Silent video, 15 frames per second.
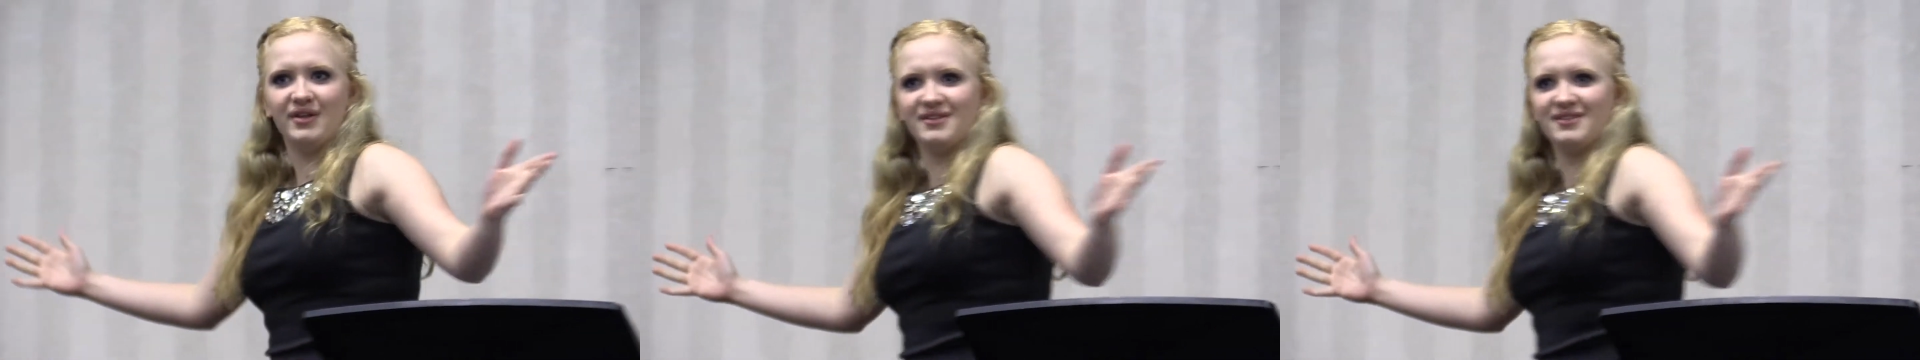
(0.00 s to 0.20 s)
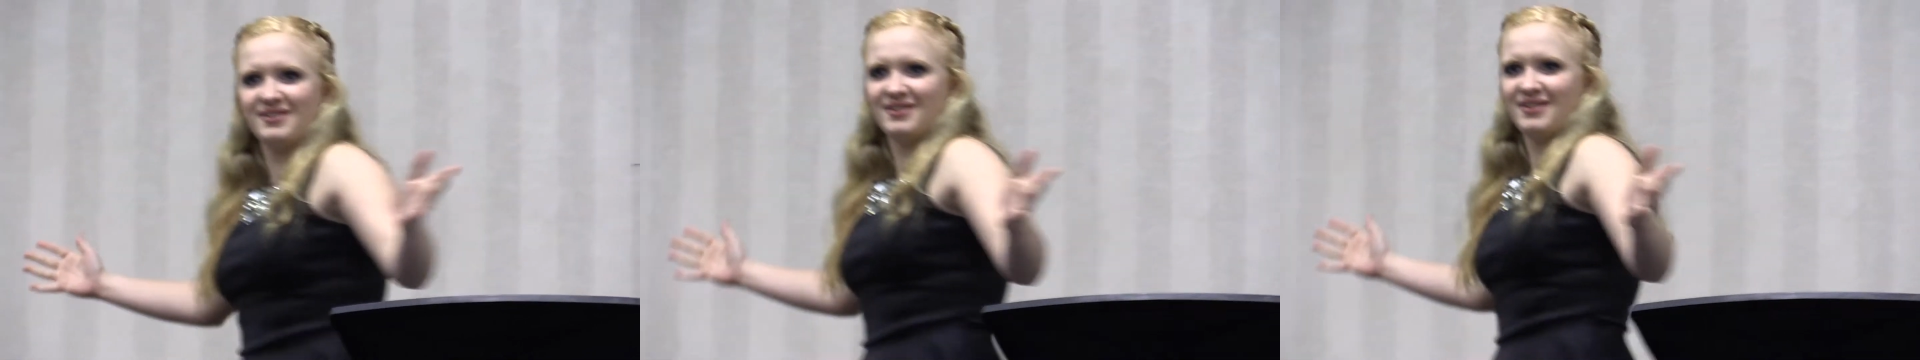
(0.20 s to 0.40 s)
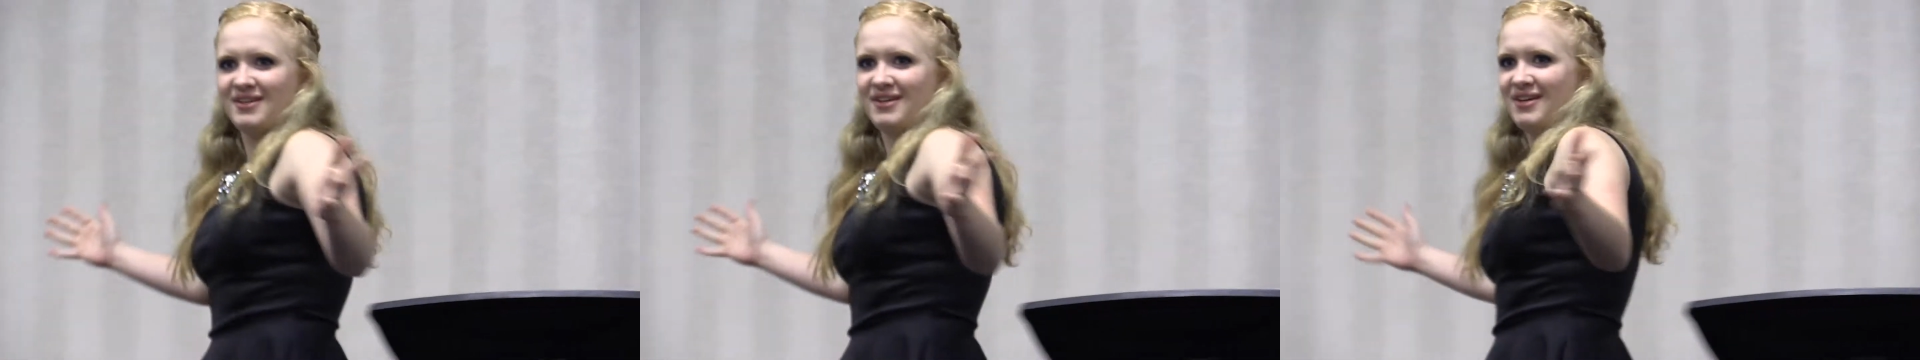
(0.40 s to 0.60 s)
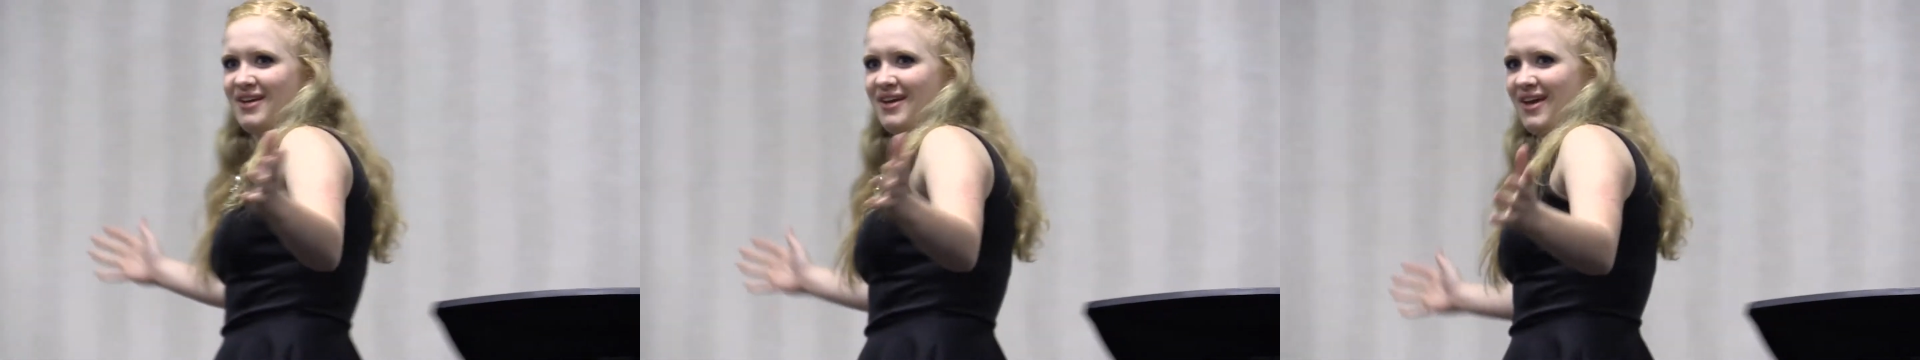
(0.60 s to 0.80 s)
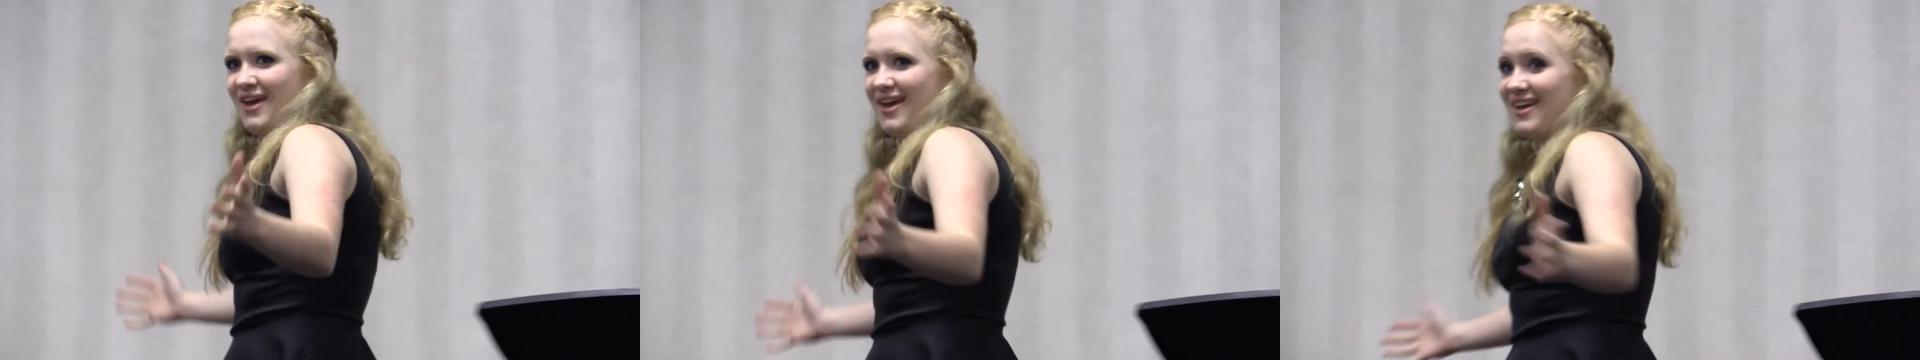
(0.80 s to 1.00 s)
it.
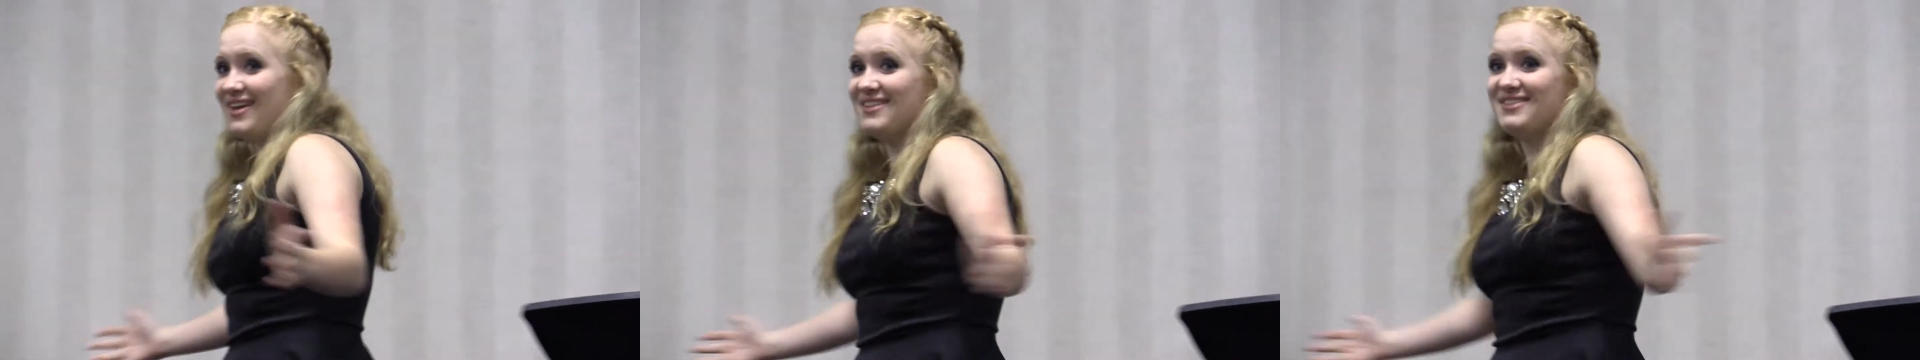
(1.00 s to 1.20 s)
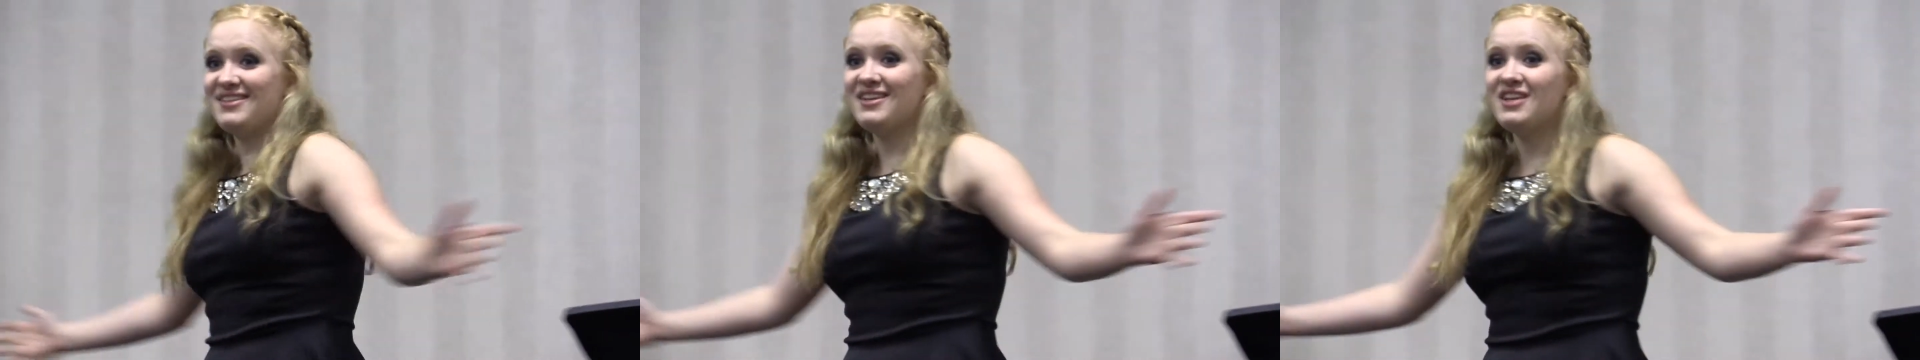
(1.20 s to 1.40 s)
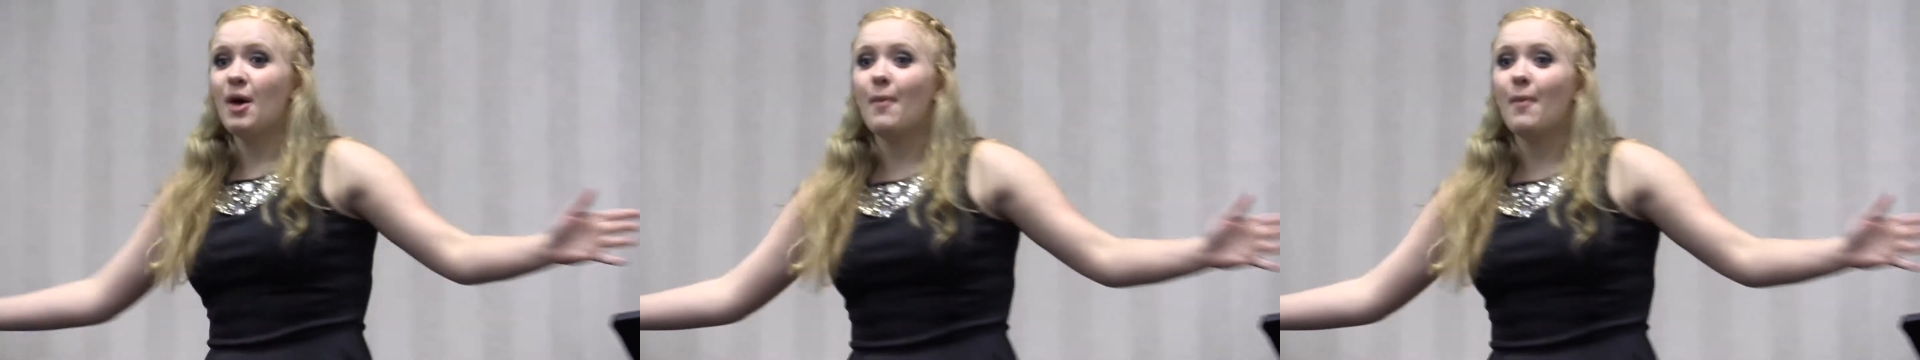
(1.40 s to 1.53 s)
Isn't